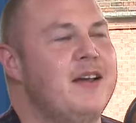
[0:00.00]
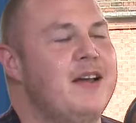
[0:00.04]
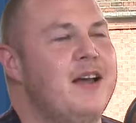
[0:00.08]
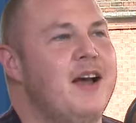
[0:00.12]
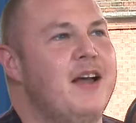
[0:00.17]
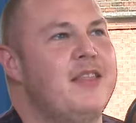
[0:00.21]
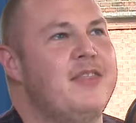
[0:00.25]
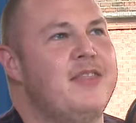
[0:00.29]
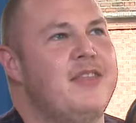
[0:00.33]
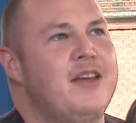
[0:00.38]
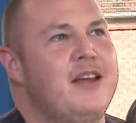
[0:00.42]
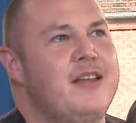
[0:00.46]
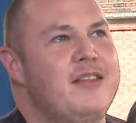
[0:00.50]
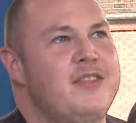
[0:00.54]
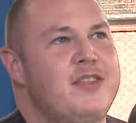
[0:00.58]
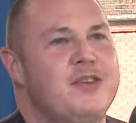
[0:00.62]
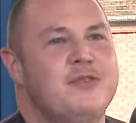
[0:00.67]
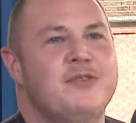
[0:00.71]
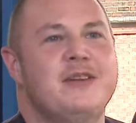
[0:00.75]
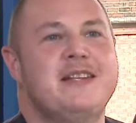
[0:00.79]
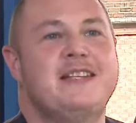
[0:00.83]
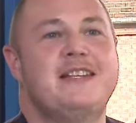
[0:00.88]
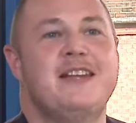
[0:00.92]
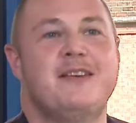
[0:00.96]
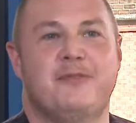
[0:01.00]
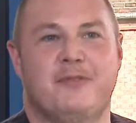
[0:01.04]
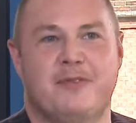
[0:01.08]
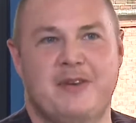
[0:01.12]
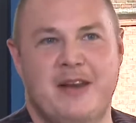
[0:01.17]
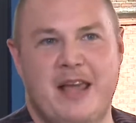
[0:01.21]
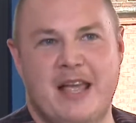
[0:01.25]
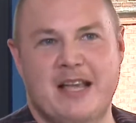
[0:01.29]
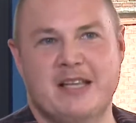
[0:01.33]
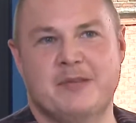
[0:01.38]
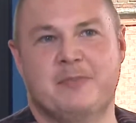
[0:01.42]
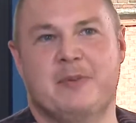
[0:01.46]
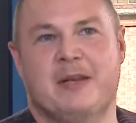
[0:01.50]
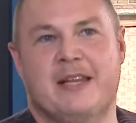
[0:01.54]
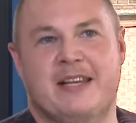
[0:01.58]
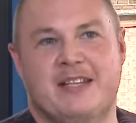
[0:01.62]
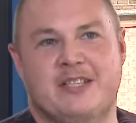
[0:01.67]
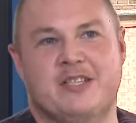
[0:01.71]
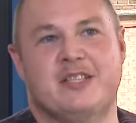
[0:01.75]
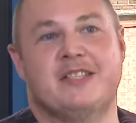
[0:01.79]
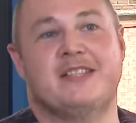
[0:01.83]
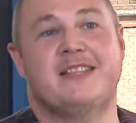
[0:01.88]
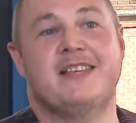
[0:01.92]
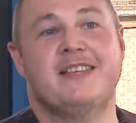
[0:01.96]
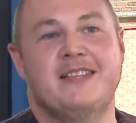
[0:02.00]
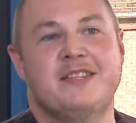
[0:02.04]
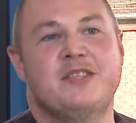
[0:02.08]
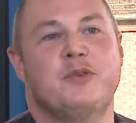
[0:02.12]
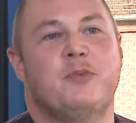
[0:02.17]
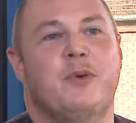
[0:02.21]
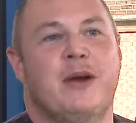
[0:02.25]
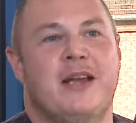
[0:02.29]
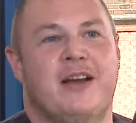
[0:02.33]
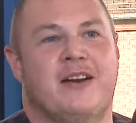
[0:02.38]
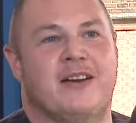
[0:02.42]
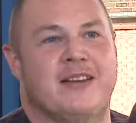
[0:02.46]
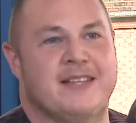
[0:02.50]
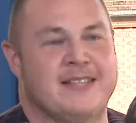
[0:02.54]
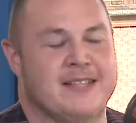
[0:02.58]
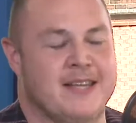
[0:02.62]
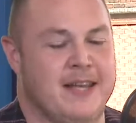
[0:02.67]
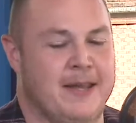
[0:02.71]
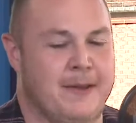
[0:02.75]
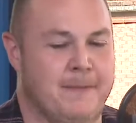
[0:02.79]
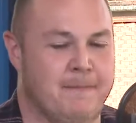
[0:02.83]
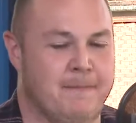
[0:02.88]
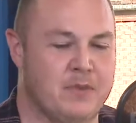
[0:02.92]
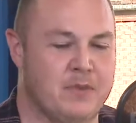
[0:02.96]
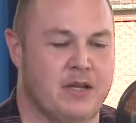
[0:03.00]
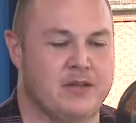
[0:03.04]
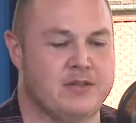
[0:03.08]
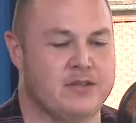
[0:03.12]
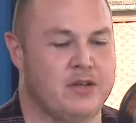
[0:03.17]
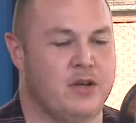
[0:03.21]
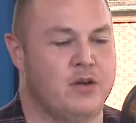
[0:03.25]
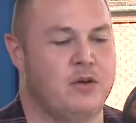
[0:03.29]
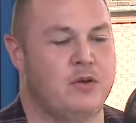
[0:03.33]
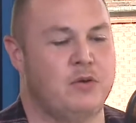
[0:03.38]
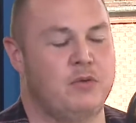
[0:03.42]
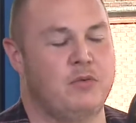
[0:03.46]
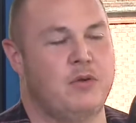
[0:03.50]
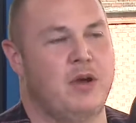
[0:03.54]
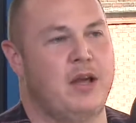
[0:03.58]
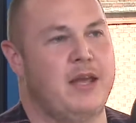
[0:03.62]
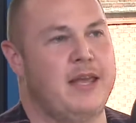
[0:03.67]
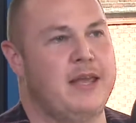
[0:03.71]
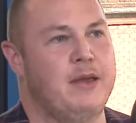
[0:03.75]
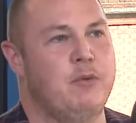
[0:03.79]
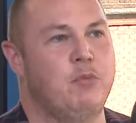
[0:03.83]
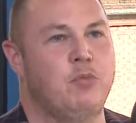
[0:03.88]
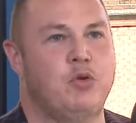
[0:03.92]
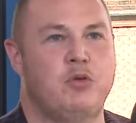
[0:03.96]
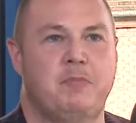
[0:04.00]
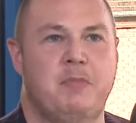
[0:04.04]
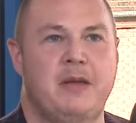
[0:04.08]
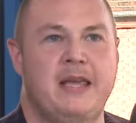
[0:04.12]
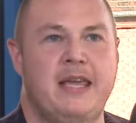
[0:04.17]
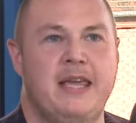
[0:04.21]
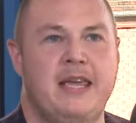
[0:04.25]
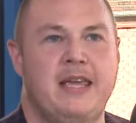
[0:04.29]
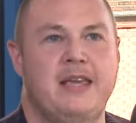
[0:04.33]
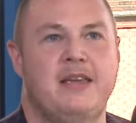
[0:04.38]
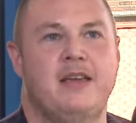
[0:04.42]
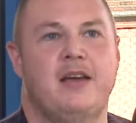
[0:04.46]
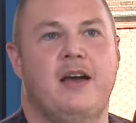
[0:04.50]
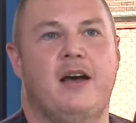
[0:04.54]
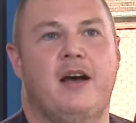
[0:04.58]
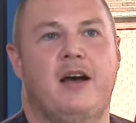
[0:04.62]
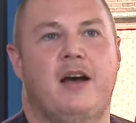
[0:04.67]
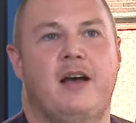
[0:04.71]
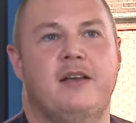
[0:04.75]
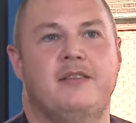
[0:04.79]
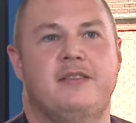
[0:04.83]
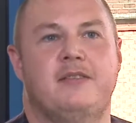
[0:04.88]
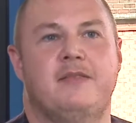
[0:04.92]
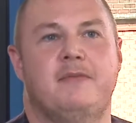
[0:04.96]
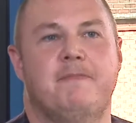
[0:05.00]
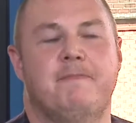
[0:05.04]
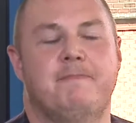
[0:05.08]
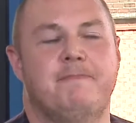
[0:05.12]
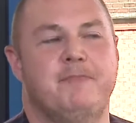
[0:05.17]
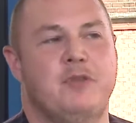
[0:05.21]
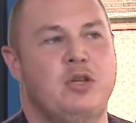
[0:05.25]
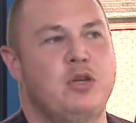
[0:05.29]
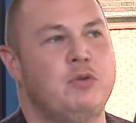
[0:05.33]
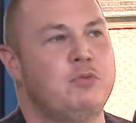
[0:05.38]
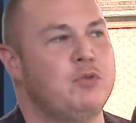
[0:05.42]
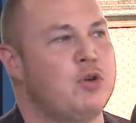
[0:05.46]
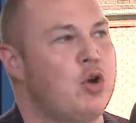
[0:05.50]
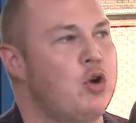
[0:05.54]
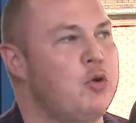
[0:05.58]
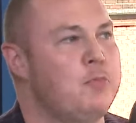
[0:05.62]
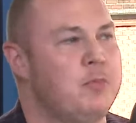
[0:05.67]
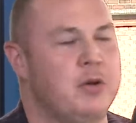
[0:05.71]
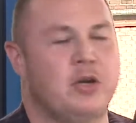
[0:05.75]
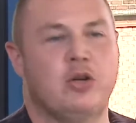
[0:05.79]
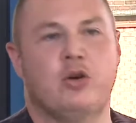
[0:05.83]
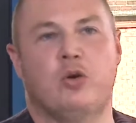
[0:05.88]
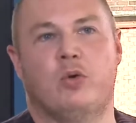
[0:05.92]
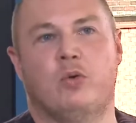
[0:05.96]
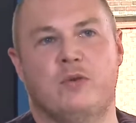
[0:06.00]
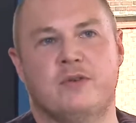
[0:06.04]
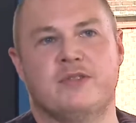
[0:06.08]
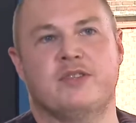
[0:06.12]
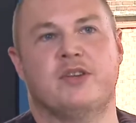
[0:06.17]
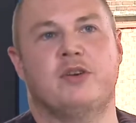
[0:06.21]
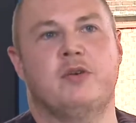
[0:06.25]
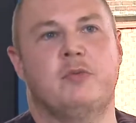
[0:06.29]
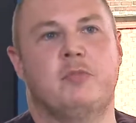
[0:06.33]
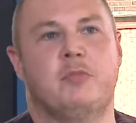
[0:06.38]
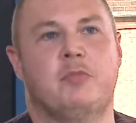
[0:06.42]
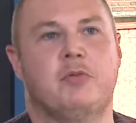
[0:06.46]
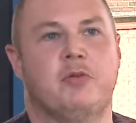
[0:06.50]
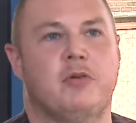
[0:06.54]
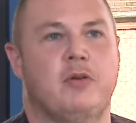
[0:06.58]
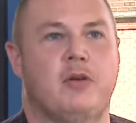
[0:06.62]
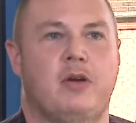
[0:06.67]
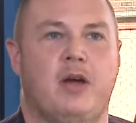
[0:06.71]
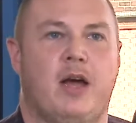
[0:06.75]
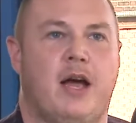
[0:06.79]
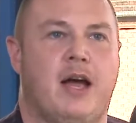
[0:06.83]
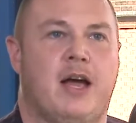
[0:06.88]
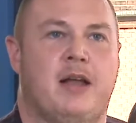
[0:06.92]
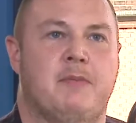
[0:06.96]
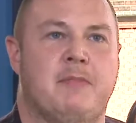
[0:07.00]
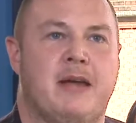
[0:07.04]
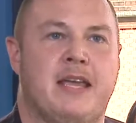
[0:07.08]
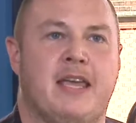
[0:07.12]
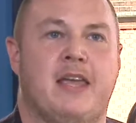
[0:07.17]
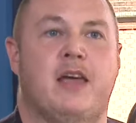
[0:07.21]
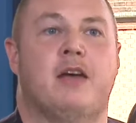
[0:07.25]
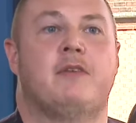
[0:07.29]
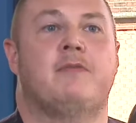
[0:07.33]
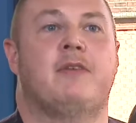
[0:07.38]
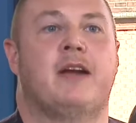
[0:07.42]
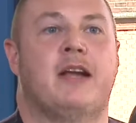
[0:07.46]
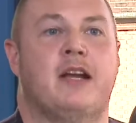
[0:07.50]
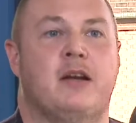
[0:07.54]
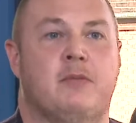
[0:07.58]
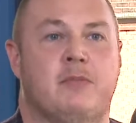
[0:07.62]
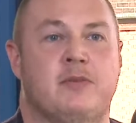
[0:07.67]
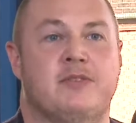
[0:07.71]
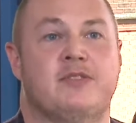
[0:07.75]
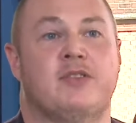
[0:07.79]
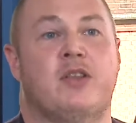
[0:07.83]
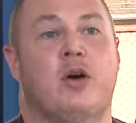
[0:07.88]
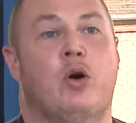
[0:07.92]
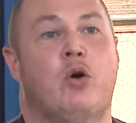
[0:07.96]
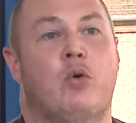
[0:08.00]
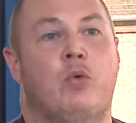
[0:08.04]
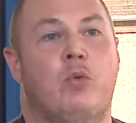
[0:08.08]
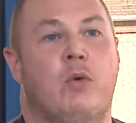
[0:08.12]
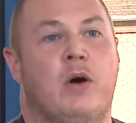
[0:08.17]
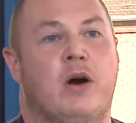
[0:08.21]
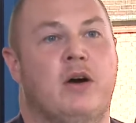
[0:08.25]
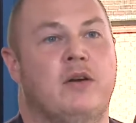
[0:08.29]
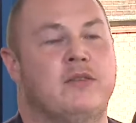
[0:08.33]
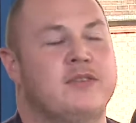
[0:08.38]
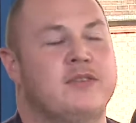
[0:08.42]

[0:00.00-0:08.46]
There are different explanations. This is the way I see it. So it would be, you would open a course up and make it available to the whole world.